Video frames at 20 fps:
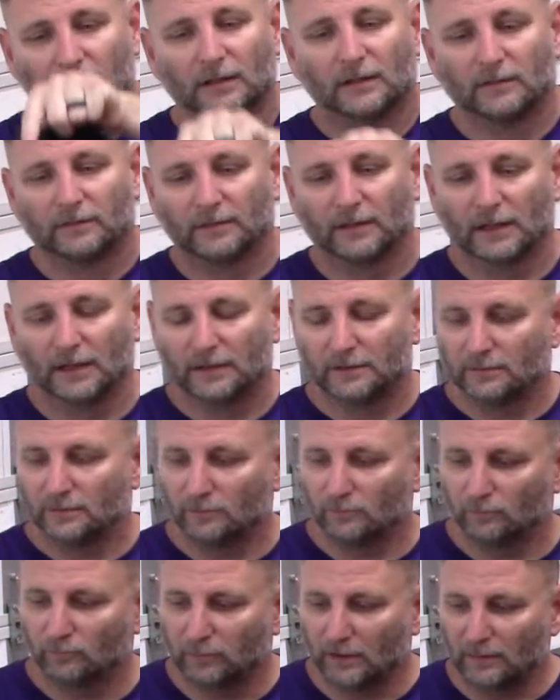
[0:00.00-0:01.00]
that
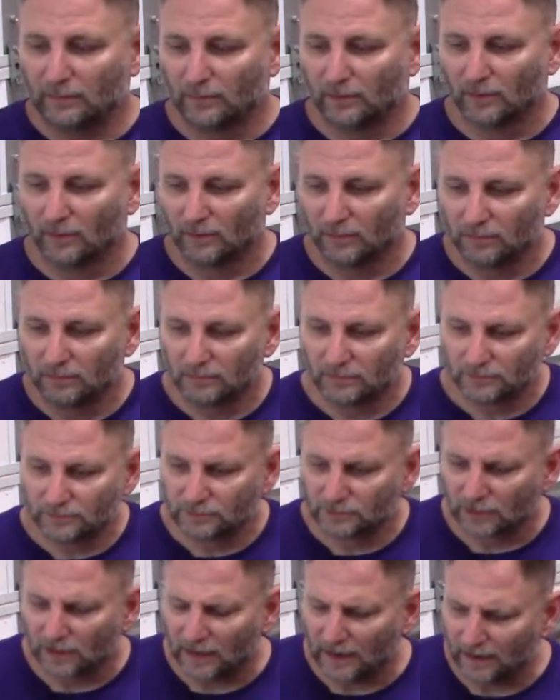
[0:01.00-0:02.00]
we will
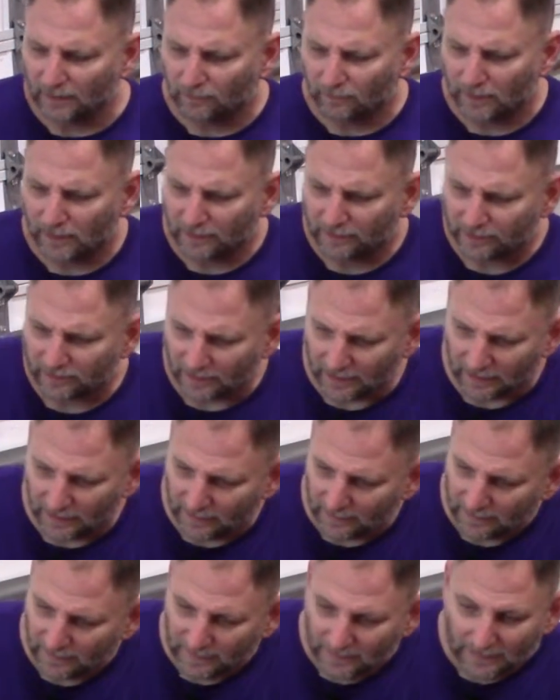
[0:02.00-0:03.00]
dry it with,
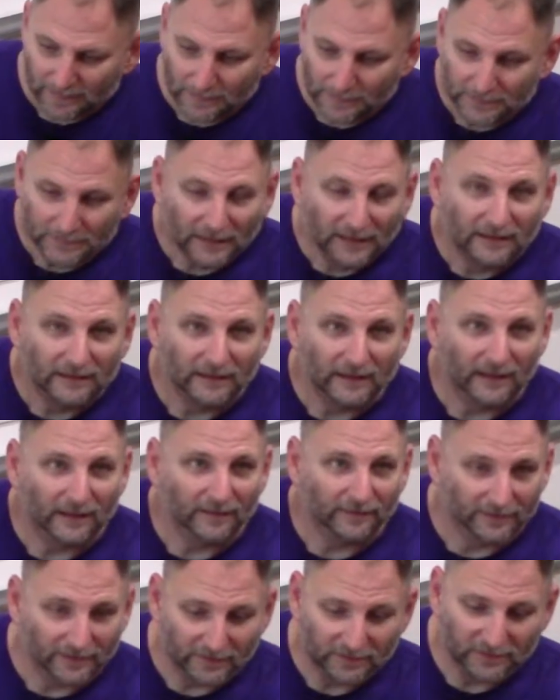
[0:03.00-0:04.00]
and yeah,
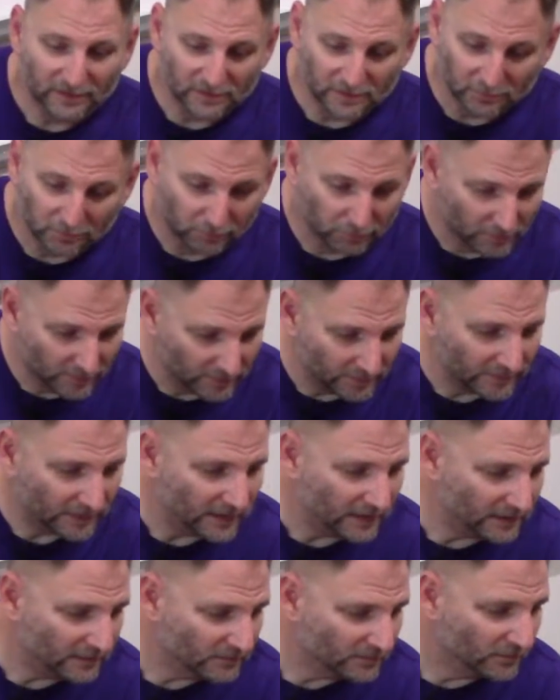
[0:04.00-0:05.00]
this is
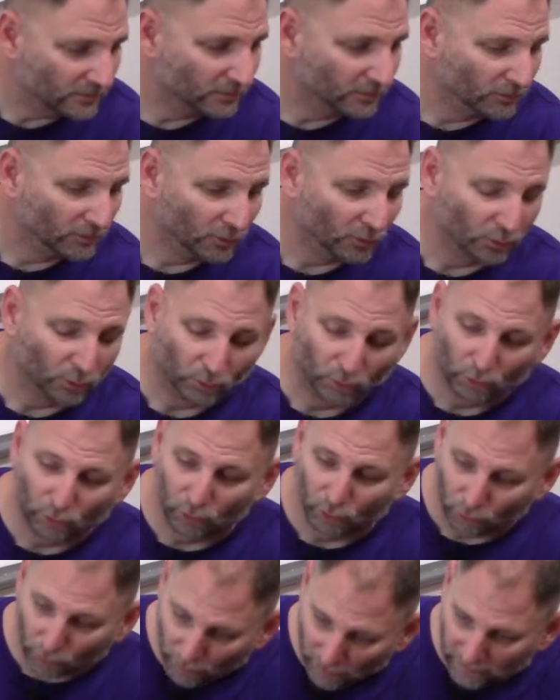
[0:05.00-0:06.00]
really,
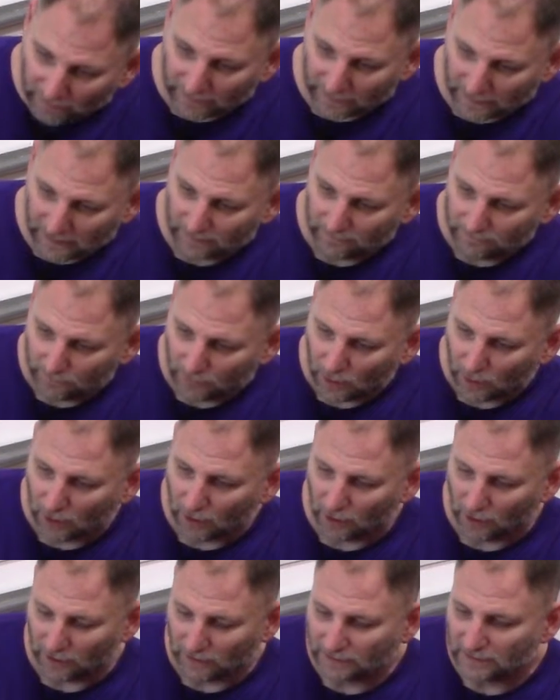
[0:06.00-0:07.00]
really
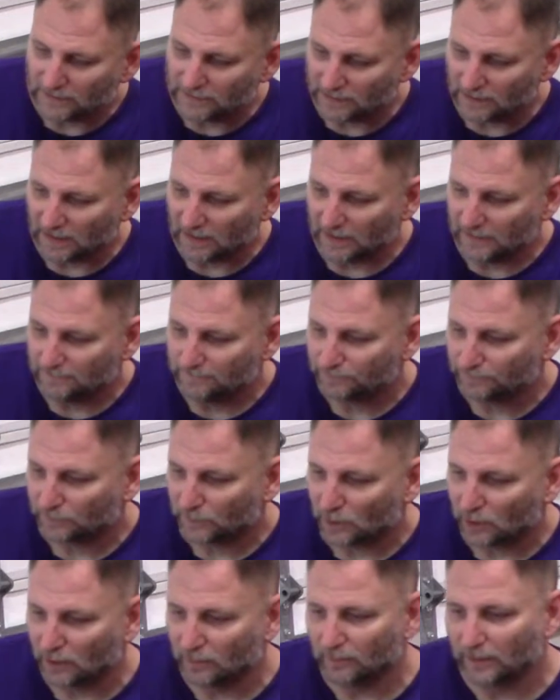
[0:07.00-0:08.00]
hard to see
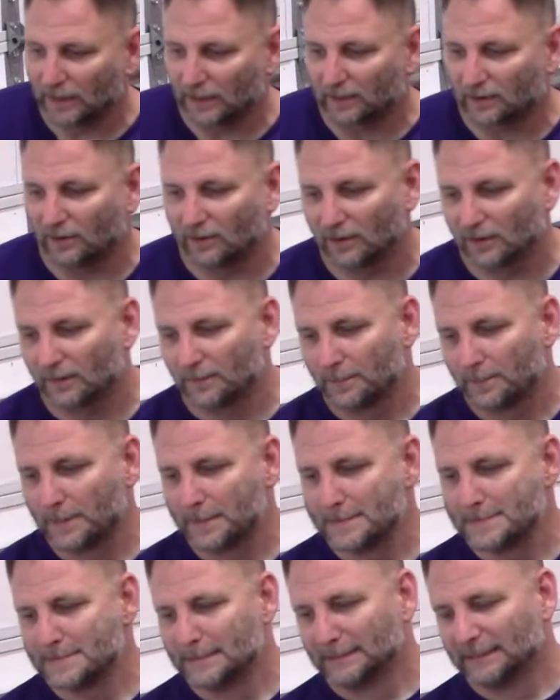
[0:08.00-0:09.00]
on my car.
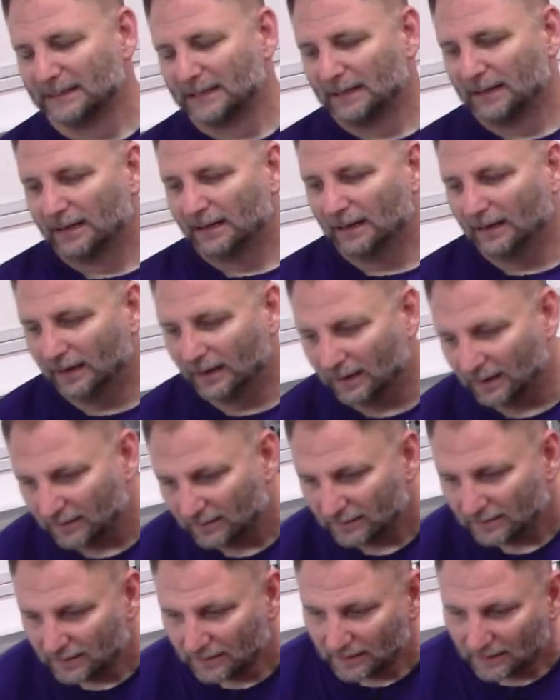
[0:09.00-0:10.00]

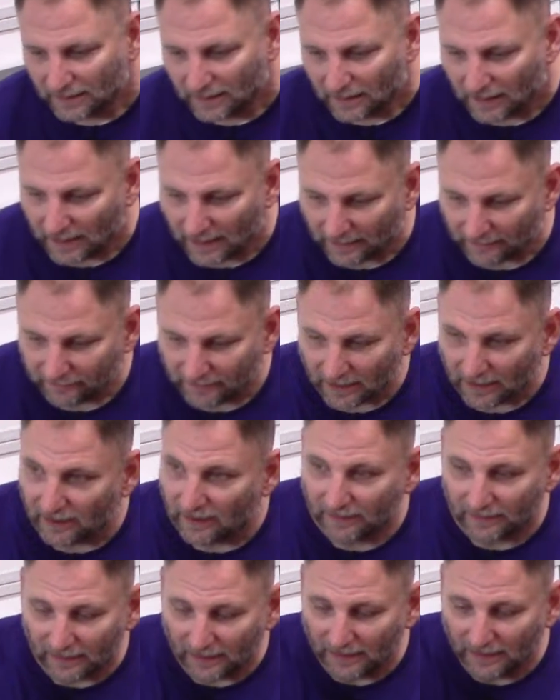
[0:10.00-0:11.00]
I've
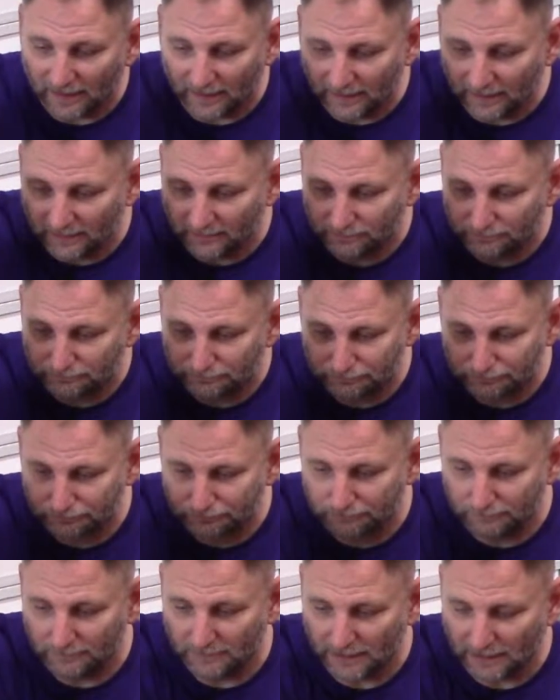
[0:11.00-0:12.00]
got a
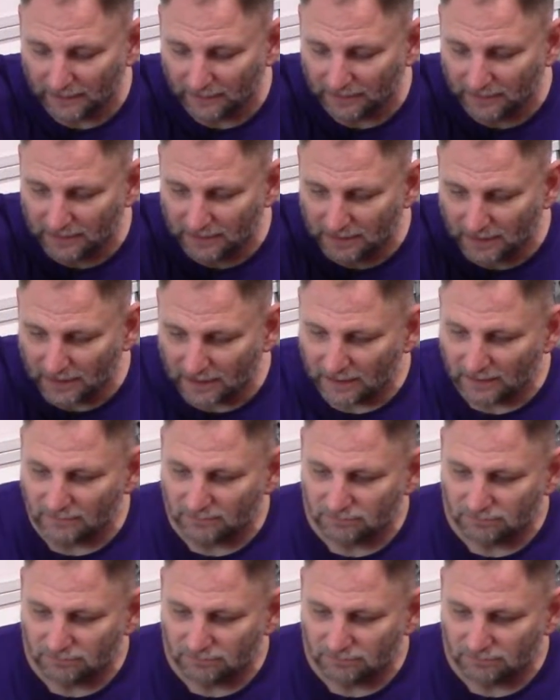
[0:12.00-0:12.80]
LED